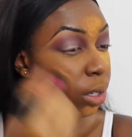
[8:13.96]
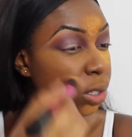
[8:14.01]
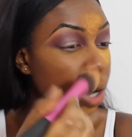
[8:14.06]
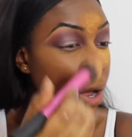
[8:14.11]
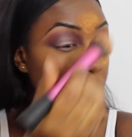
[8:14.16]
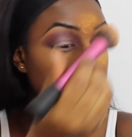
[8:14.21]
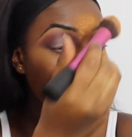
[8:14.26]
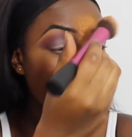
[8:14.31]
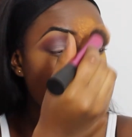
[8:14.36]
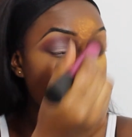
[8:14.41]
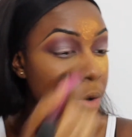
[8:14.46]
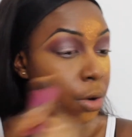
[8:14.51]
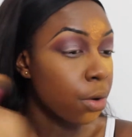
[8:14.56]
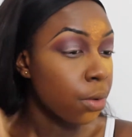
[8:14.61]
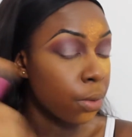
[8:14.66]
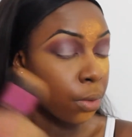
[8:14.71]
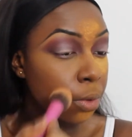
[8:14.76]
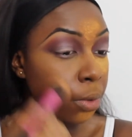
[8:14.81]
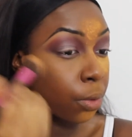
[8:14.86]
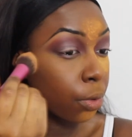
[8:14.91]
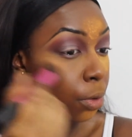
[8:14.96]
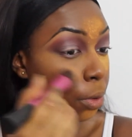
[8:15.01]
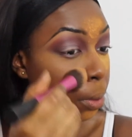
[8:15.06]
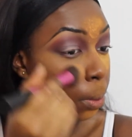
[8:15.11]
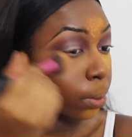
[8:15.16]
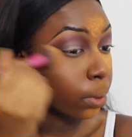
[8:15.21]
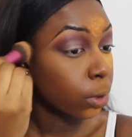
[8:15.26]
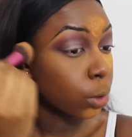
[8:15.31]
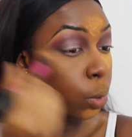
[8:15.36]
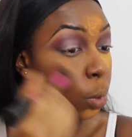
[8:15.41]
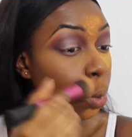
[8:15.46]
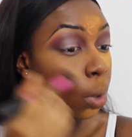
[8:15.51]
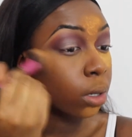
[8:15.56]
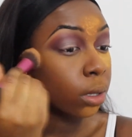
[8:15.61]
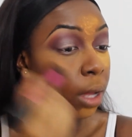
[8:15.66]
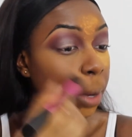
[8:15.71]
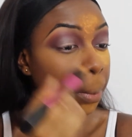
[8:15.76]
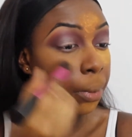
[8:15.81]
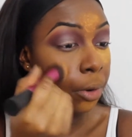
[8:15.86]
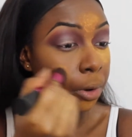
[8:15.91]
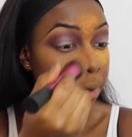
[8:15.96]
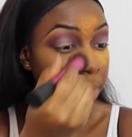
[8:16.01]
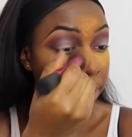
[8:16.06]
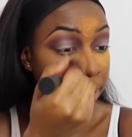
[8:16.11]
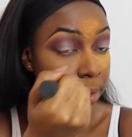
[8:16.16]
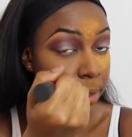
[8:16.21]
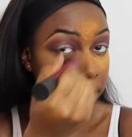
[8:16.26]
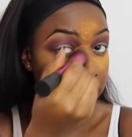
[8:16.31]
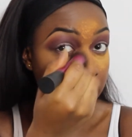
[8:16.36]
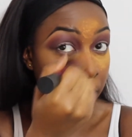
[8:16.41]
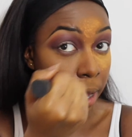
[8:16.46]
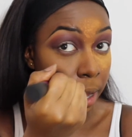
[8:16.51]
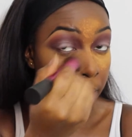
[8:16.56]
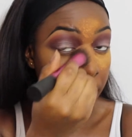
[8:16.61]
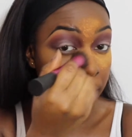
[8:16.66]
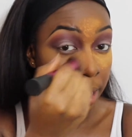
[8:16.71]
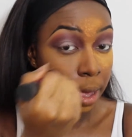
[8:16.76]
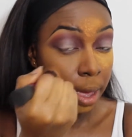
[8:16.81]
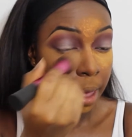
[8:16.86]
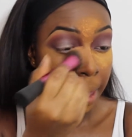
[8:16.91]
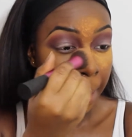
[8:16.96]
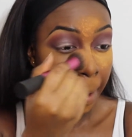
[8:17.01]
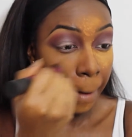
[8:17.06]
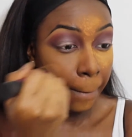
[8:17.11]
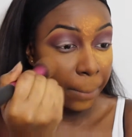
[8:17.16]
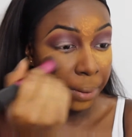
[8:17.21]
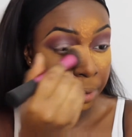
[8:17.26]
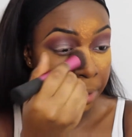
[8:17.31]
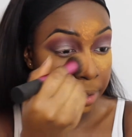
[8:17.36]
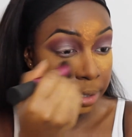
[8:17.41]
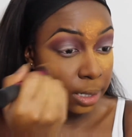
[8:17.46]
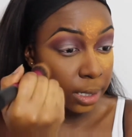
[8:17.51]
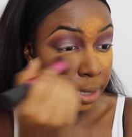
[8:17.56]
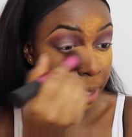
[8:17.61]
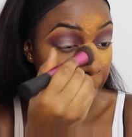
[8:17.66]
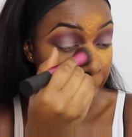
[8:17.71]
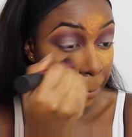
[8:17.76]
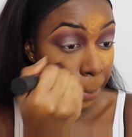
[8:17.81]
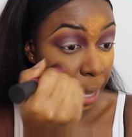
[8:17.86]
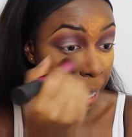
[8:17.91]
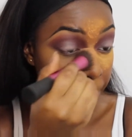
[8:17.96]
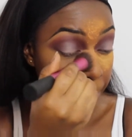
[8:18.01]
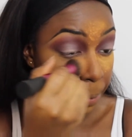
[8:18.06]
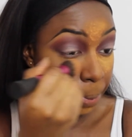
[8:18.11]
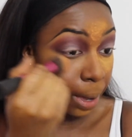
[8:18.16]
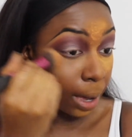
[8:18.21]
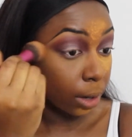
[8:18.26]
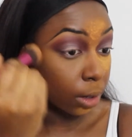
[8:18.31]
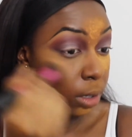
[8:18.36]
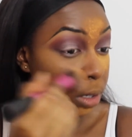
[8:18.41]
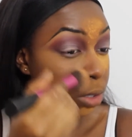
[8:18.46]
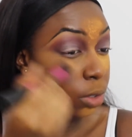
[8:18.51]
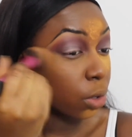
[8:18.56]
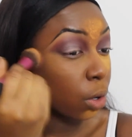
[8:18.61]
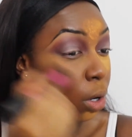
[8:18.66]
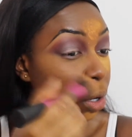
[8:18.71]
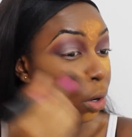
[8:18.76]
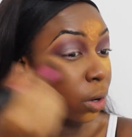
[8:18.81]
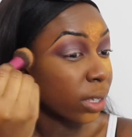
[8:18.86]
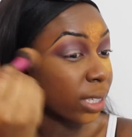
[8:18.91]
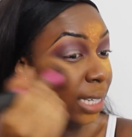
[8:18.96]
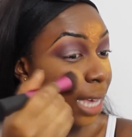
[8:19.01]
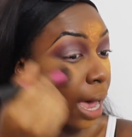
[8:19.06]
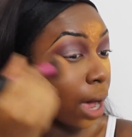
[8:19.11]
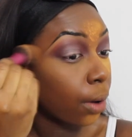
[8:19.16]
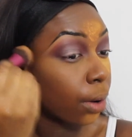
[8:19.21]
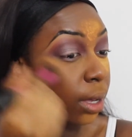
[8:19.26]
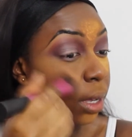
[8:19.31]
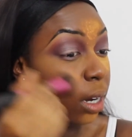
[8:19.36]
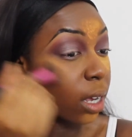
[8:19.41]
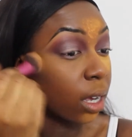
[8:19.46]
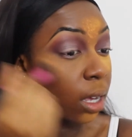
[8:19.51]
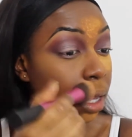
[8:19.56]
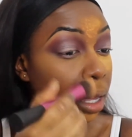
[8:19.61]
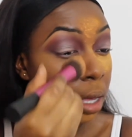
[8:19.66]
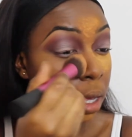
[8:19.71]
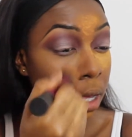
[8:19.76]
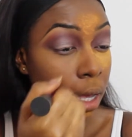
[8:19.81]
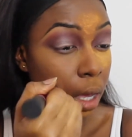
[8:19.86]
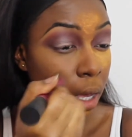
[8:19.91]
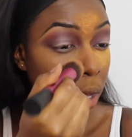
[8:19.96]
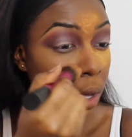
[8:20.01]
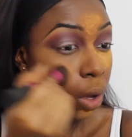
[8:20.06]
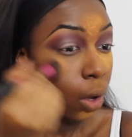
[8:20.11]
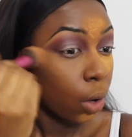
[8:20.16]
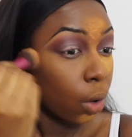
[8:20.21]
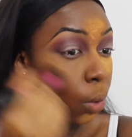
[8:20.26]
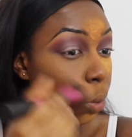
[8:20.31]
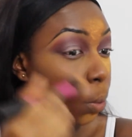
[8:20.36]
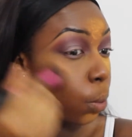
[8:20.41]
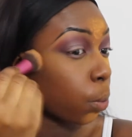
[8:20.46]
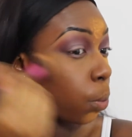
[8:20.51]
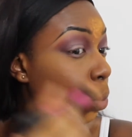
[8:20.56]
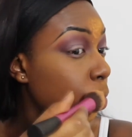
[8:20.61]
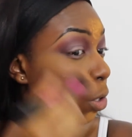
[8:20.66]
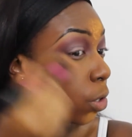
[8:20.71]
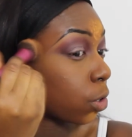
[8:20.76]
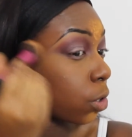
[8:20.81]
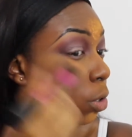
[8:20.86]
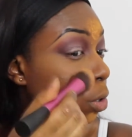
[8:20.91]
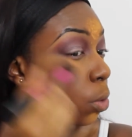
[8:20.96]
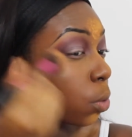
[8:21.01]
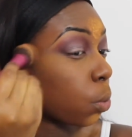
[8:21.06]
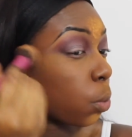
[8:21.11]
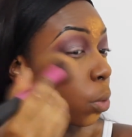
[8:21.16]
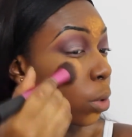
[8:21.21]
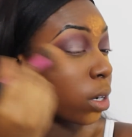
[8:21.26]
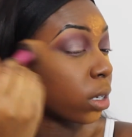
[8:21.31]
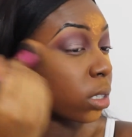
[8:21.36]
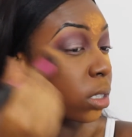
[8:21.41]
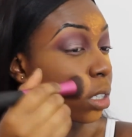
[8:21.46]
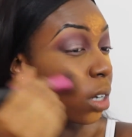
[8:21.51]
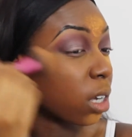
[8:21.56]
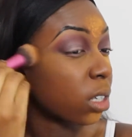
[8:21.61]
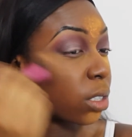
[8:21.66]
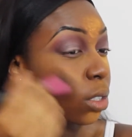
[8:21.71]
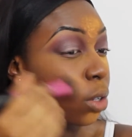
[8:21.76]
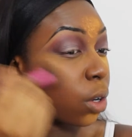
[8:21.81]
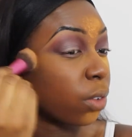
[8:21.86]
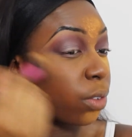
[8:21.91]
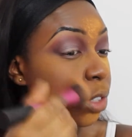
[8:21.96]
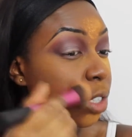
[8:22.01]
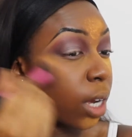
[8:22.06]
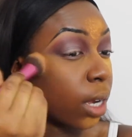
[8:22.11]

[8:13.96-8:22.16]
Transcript: Don't go hoop hoop hoop because we want that product to stay. And because it's like baby powder, it's got a lot of talc in it. We just want to dust off